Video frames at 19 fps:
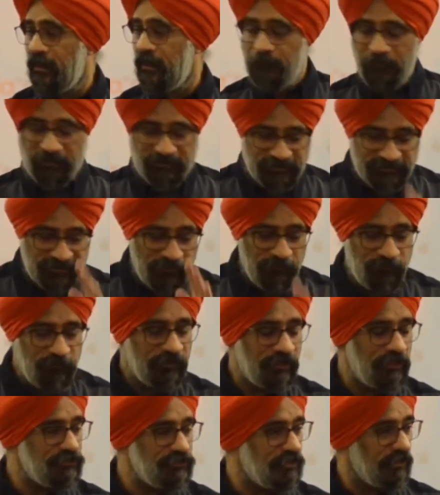By the time we
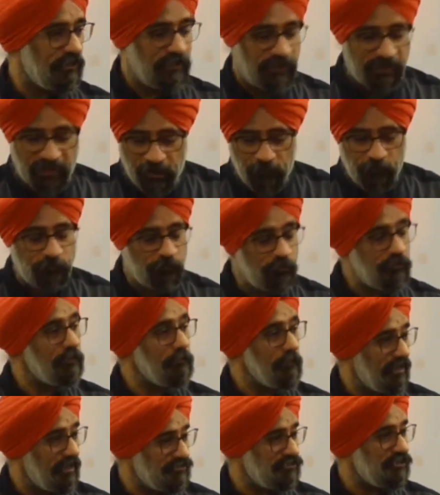reached there, the car was already
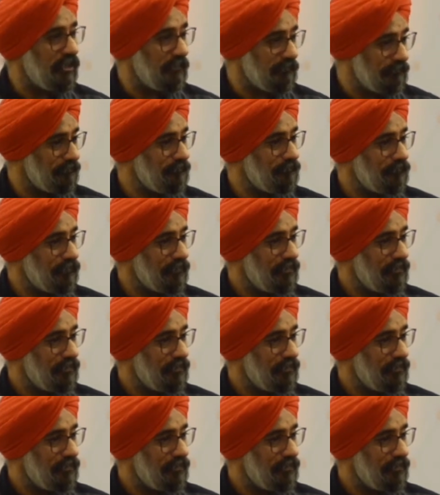messed up.